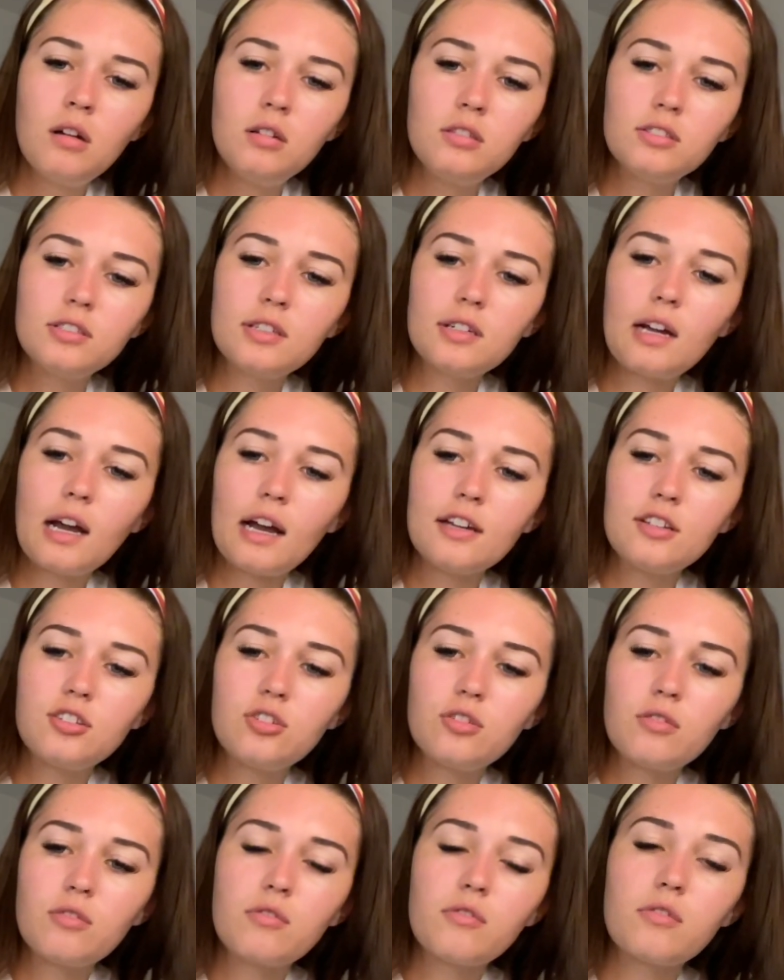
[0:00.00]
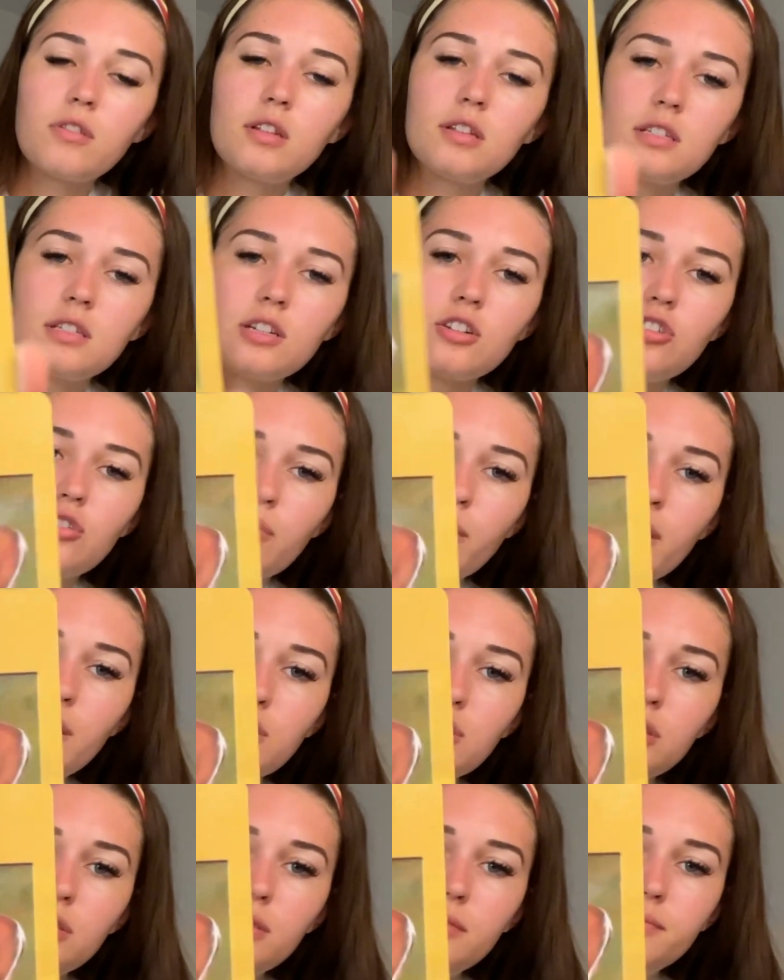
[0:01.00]
to guide you through this
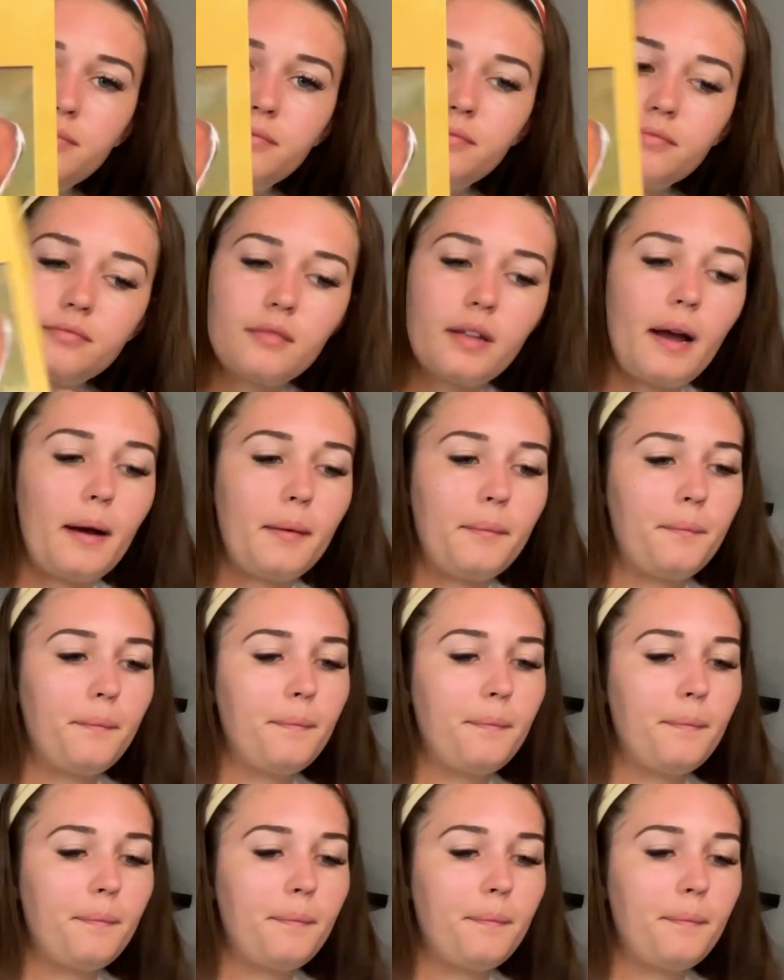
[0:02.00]
situation. Yeah.